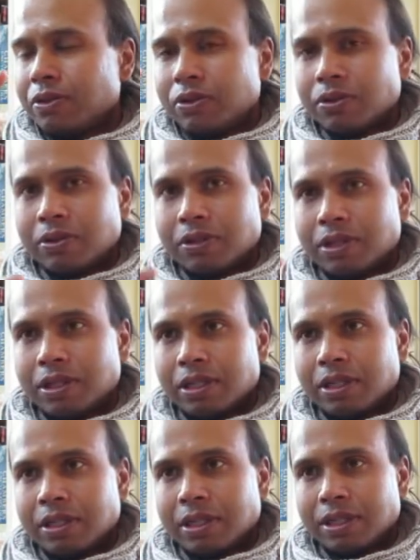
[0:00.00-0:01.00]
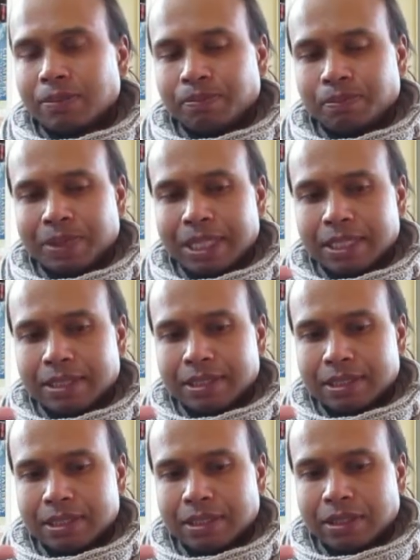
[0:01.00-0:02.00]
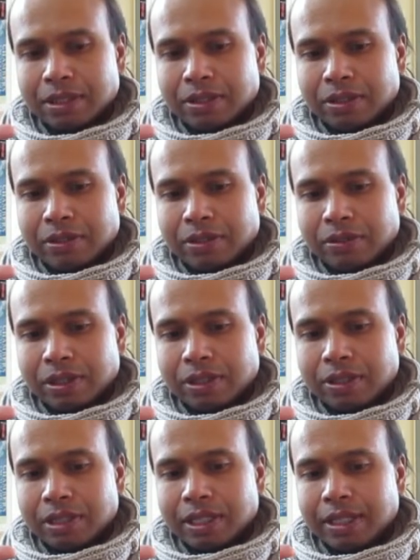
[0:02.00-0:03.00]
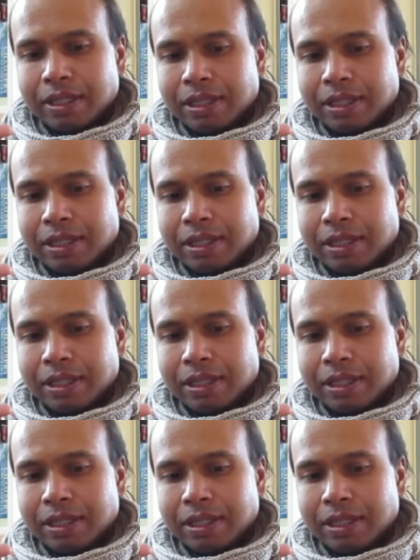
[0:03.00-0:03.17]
Or, uh, but, you know, like